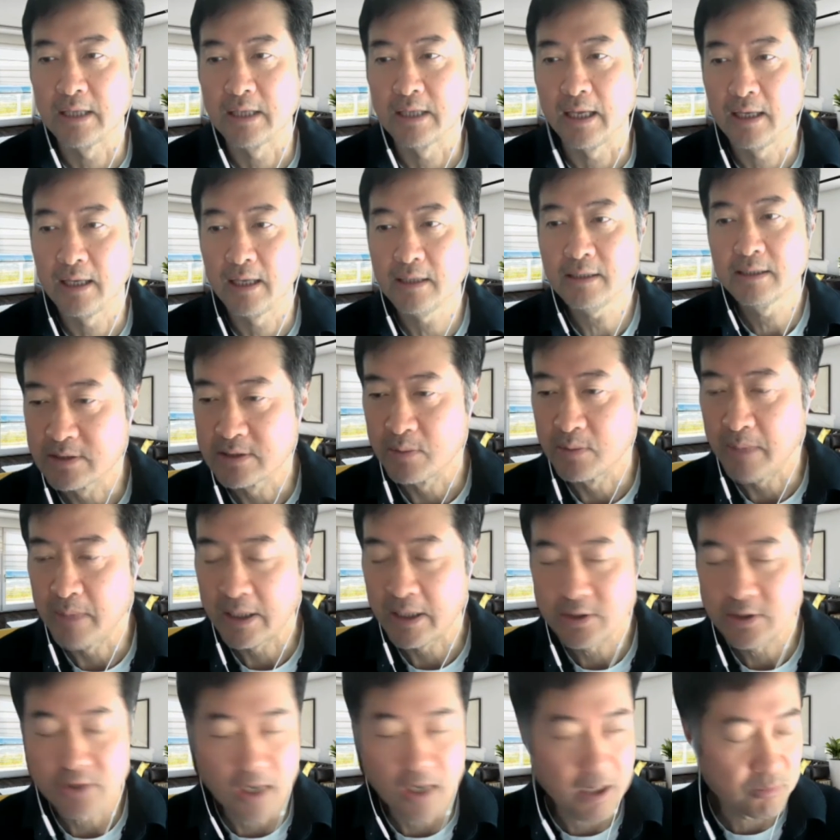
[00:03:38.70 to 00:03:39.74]
So we just pick
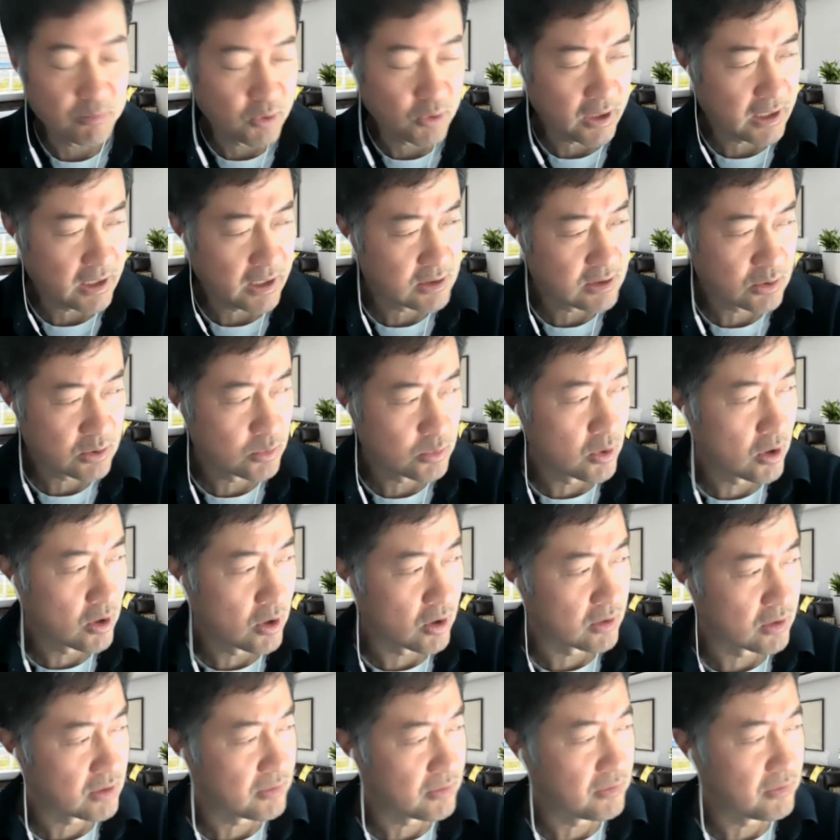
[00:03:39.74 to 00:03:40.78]
up one of the balls,
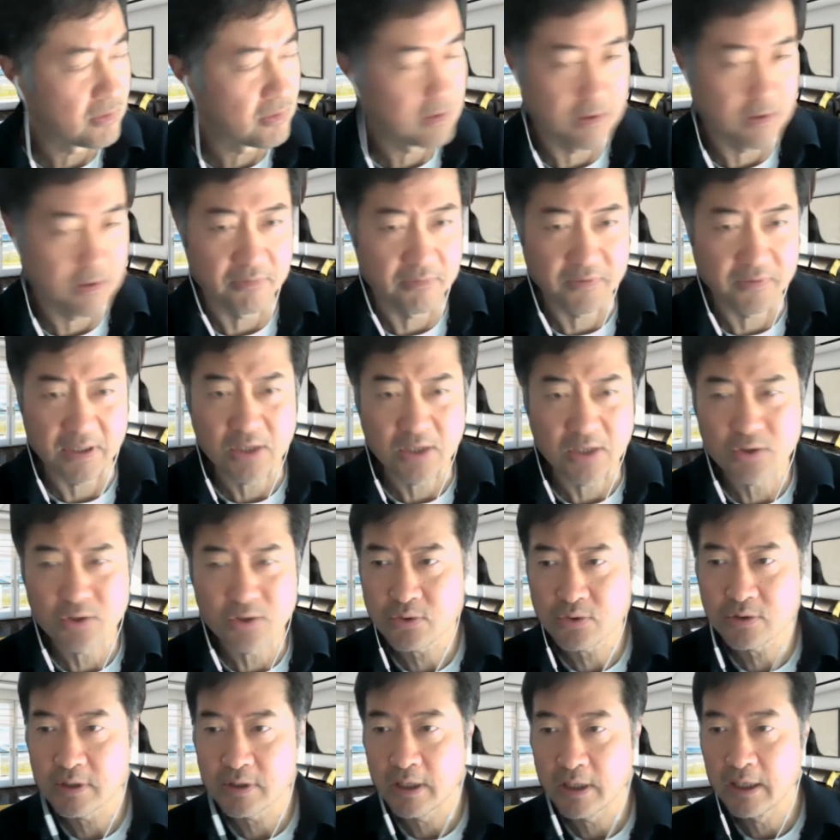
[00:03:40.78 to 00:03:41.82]
and when we turn
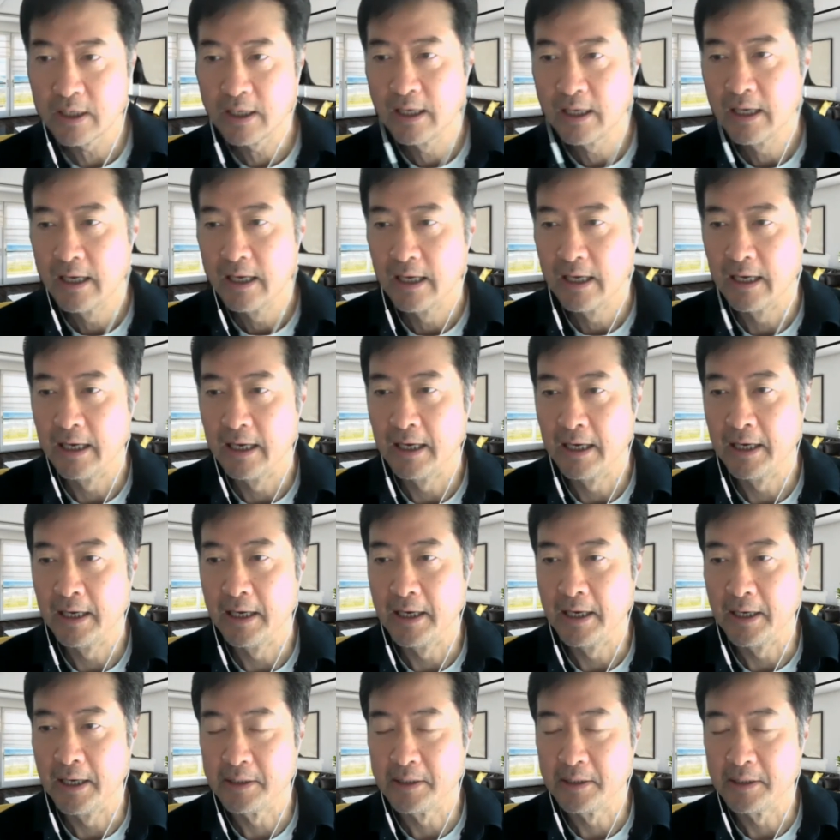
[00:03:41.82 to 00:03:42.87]
on the lights, we
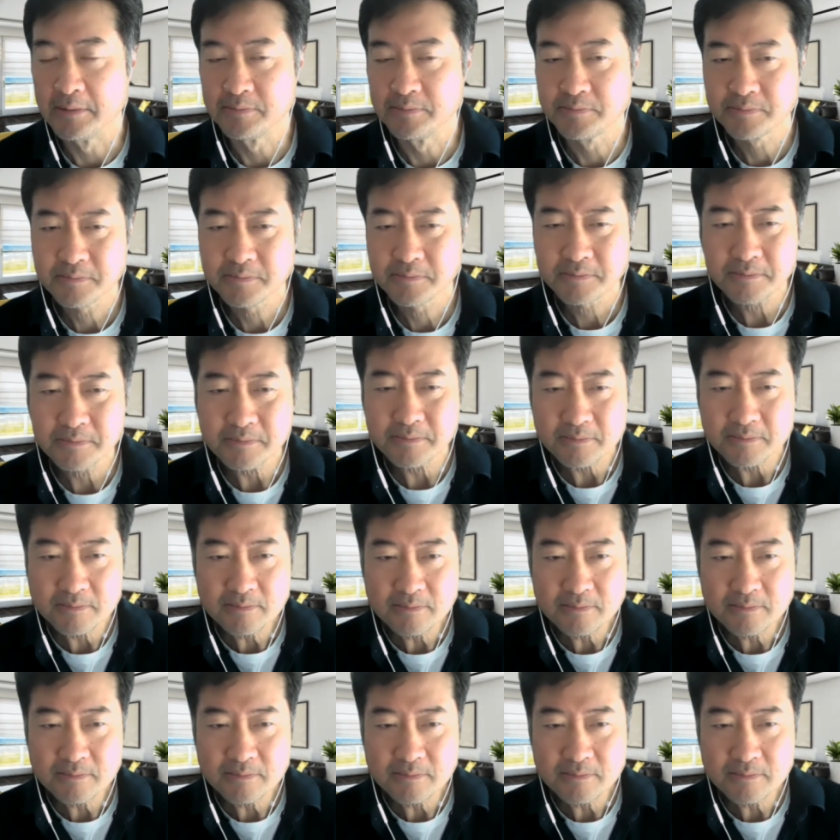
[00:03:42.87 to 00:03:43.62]
see what color it is.